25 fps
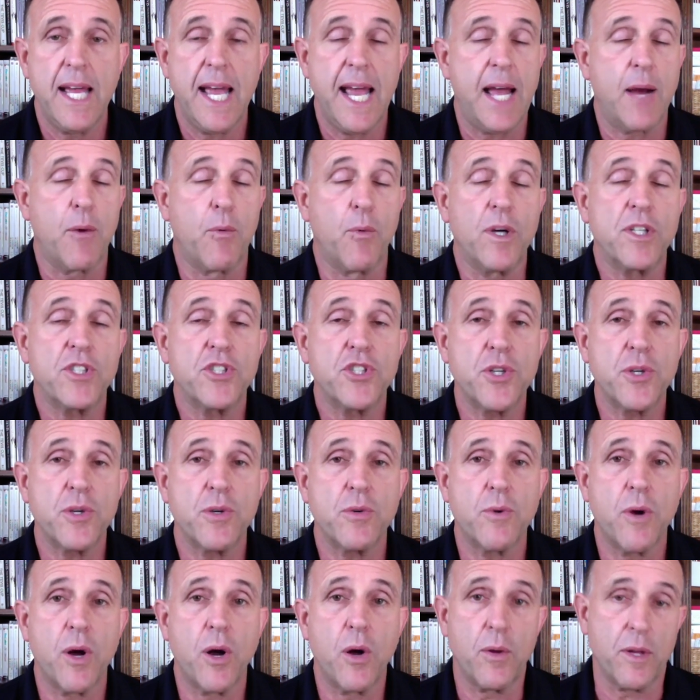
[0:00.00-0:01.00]
And once you
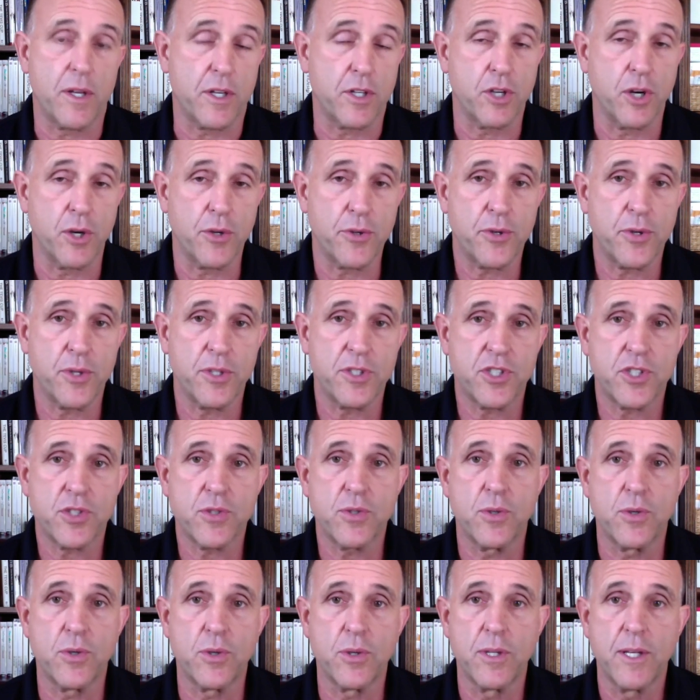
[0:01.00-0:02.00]
enroll and go through the
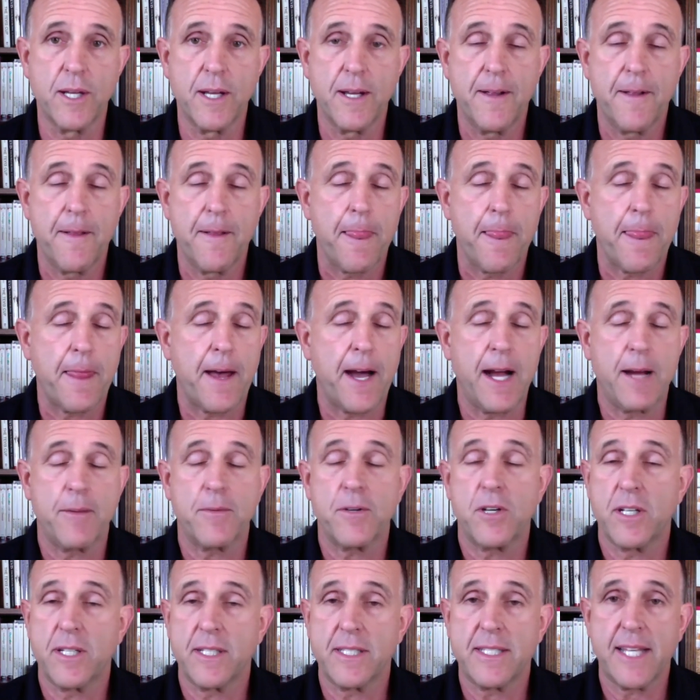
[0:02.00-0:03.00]
school,
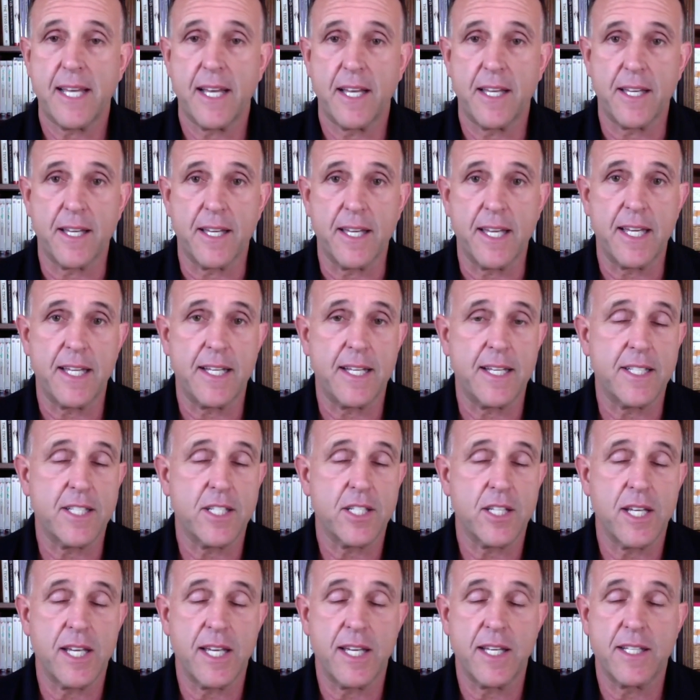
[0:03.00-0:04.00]
I'm gonna tell you,
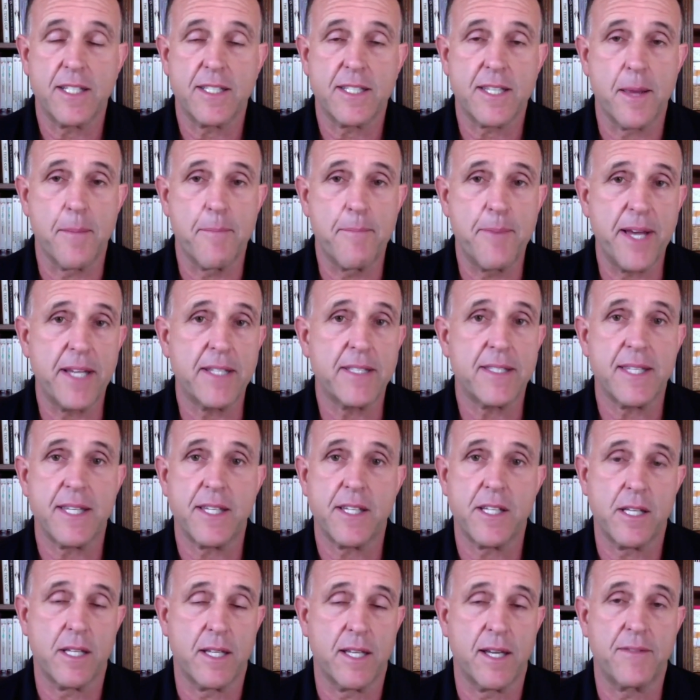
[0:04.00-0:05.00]
it is the best
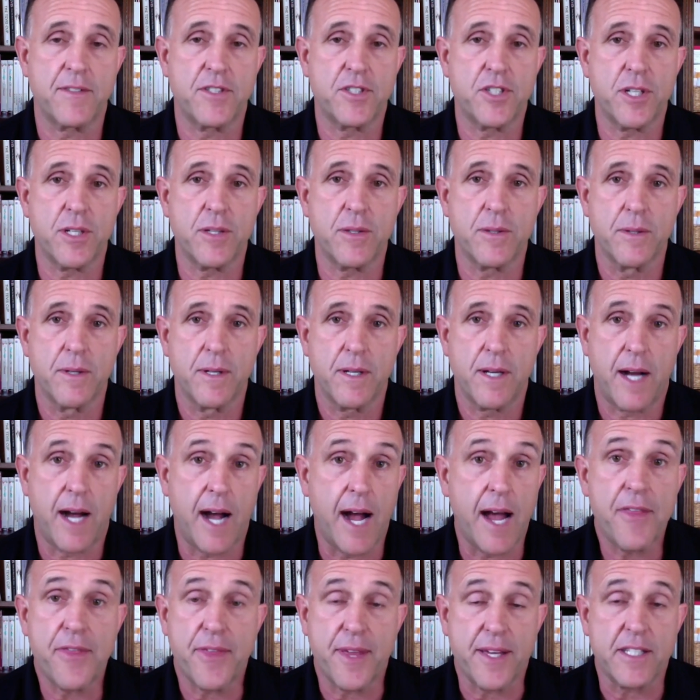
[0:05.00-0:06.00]
thing you'll ever do.
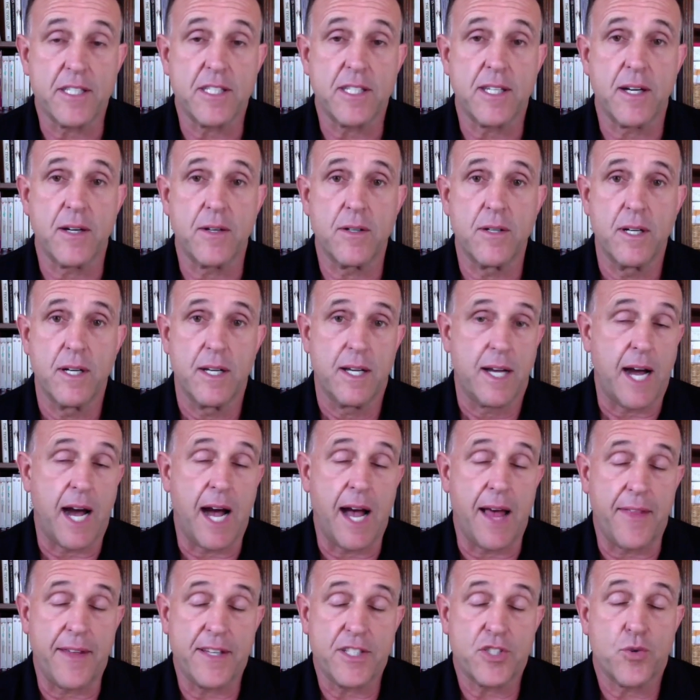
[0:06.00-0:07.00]
I think so.
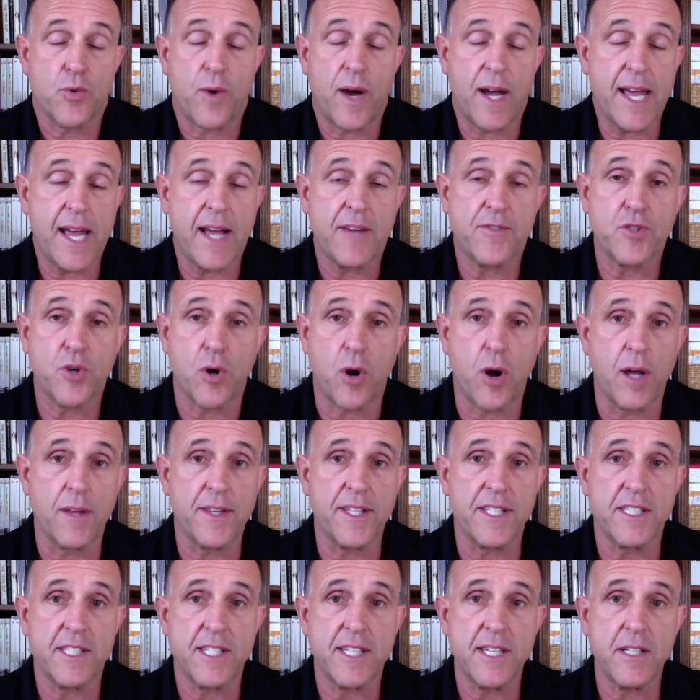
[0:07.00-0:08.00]
That's why after all
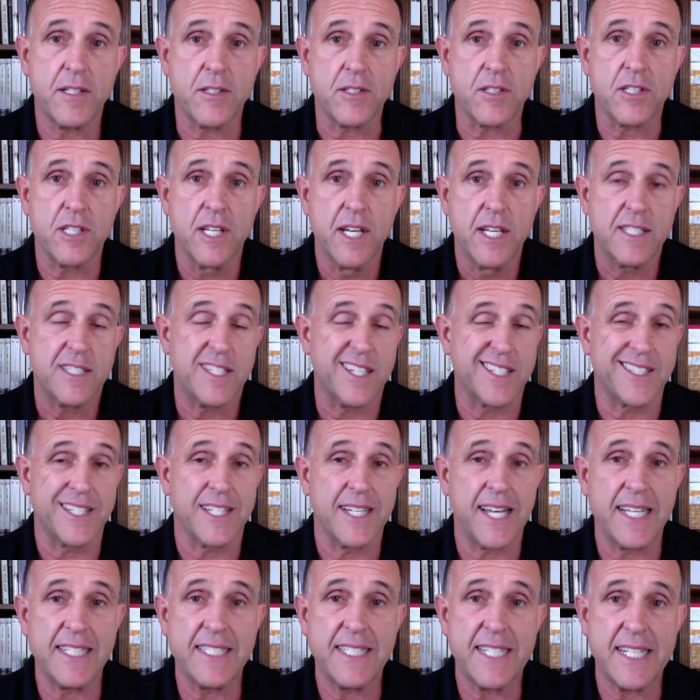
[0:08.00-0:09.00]
these years, since
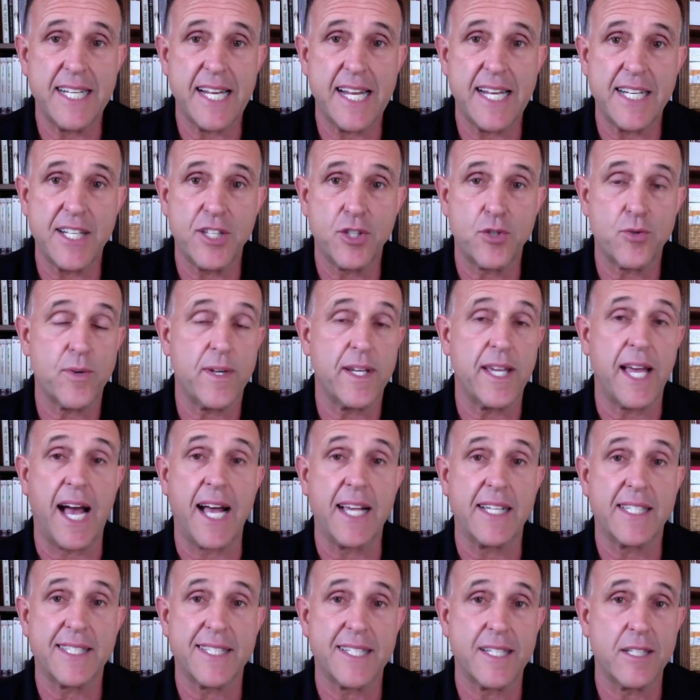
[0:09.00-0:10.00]
1983,
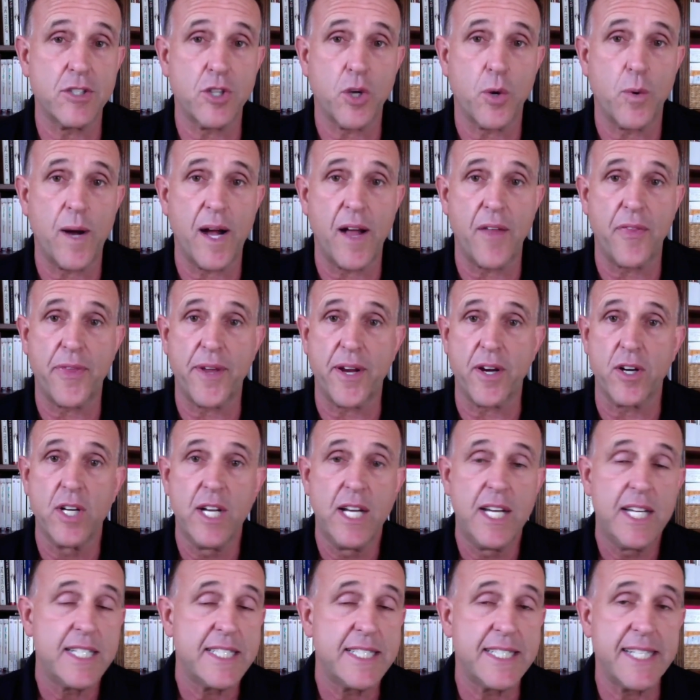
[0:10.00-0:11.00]
I still go out there
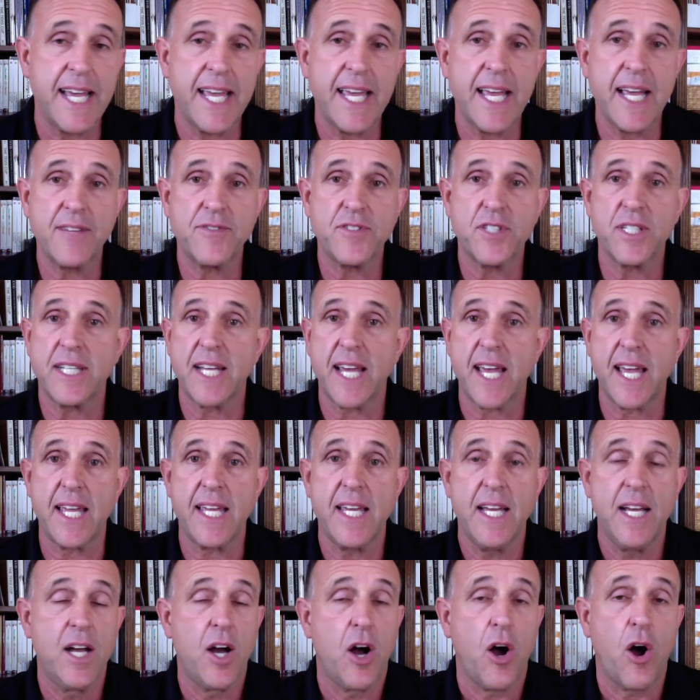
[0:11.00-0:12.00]
day after
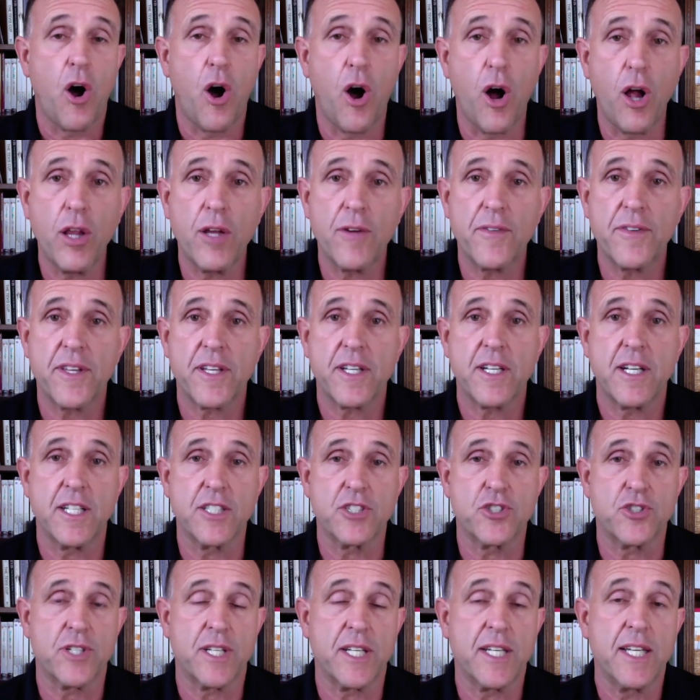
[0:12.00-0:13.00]
day, all over the
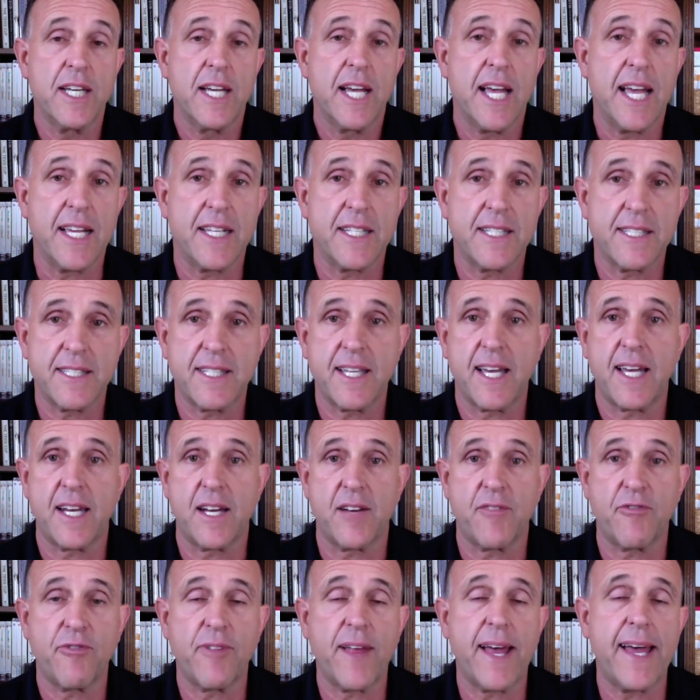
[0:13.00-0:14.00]
country,
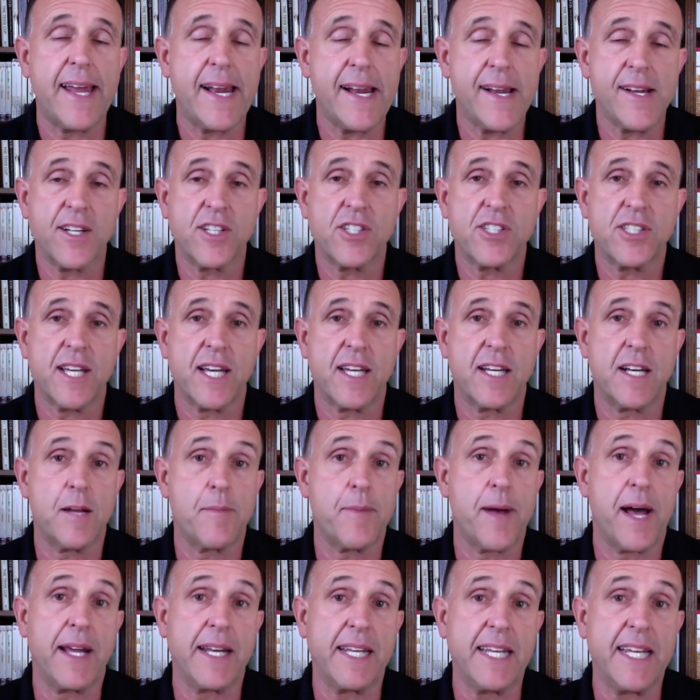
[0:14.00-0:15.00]
excited, flat out excited
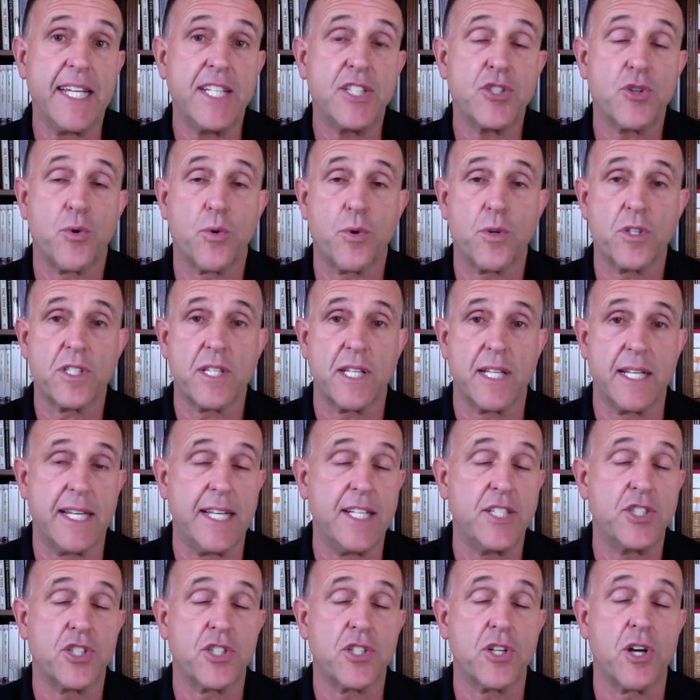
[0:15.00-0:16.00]
about each horse and
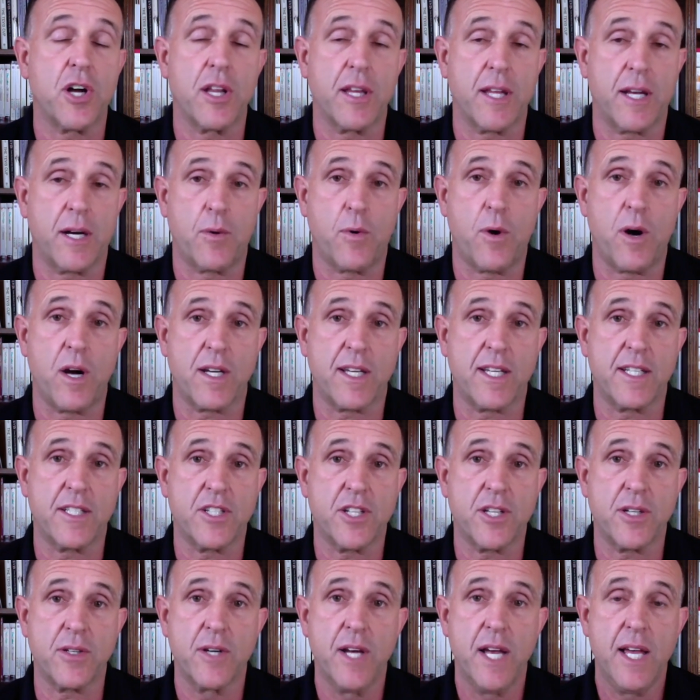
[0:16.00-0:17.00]
each stall that I walk
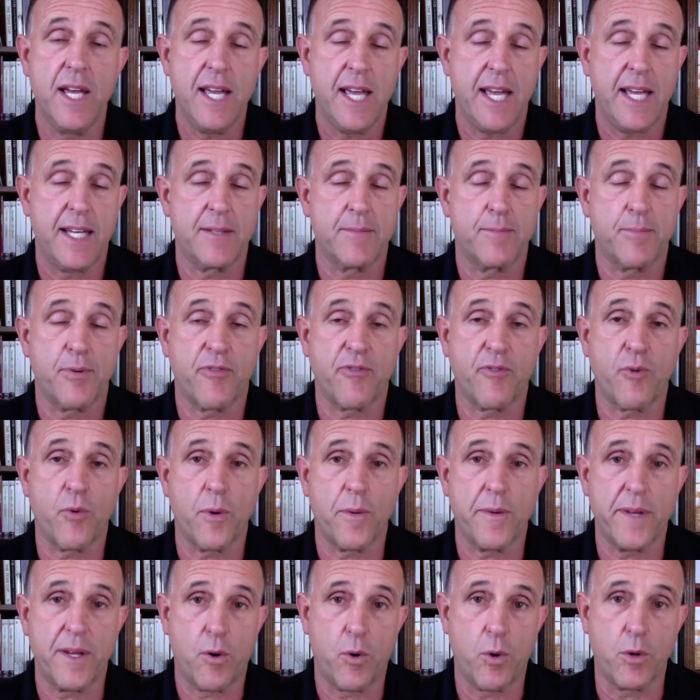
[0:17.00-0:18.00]
into and
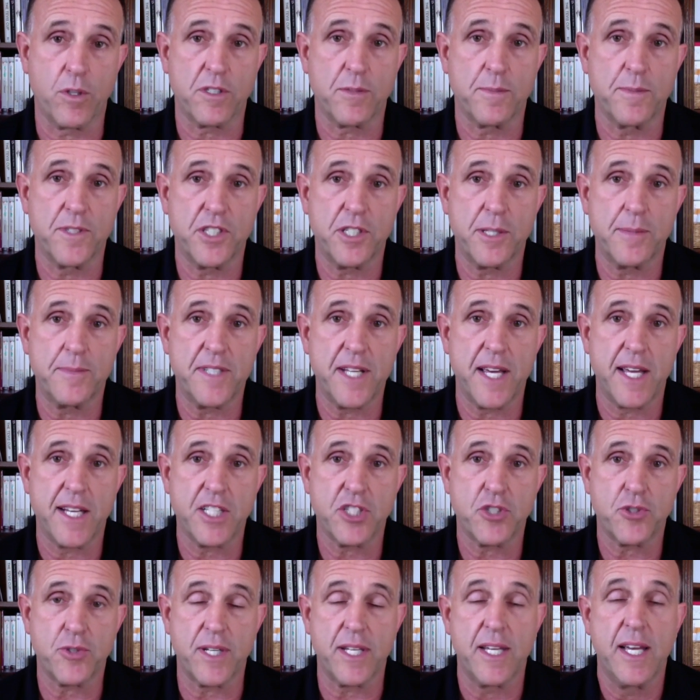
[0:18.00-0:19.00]
perform horsemanship
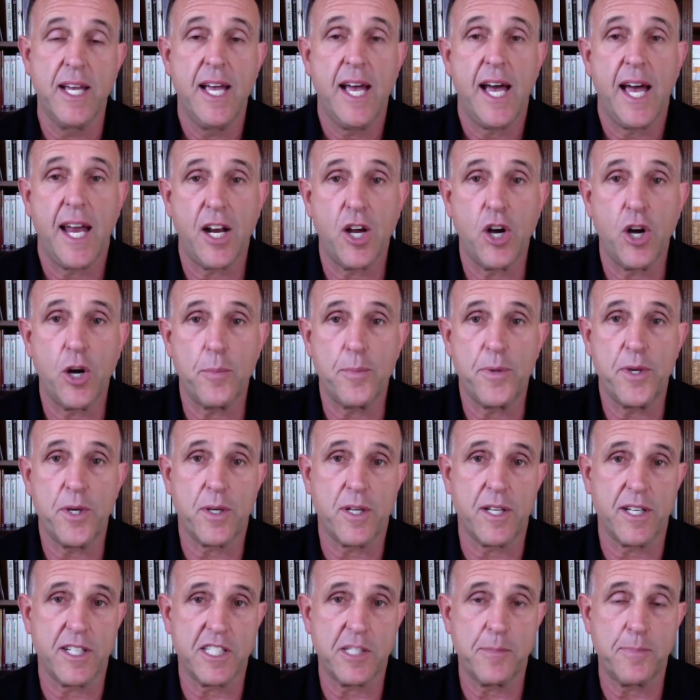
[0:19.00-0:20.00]
dentistry. And I hope you
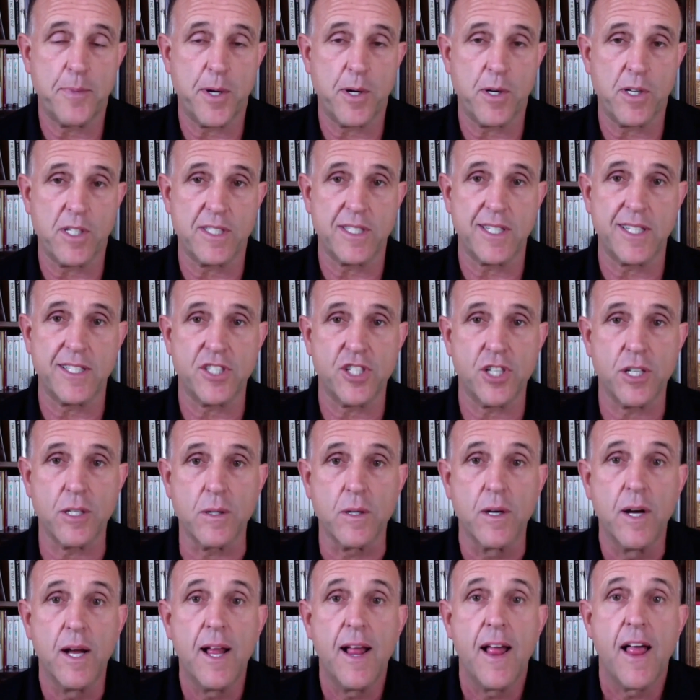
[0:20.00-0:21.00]
can experience it
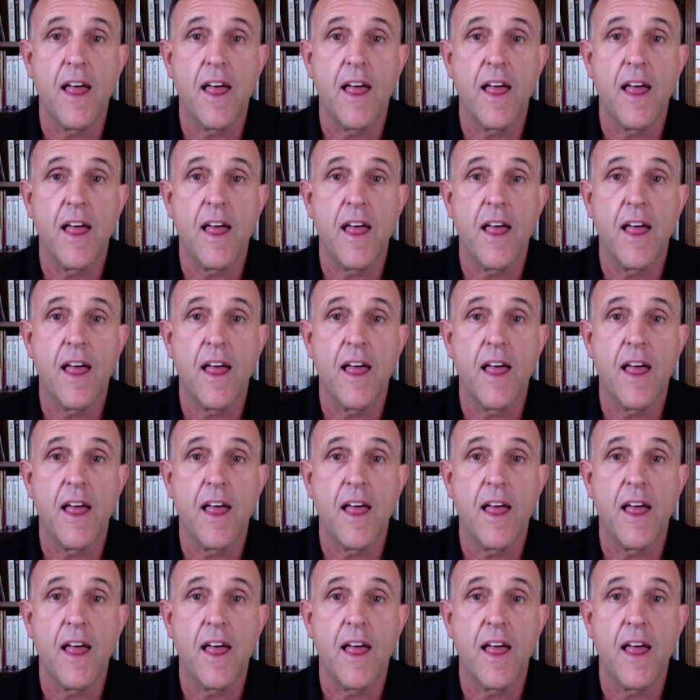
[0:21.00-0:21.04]
too.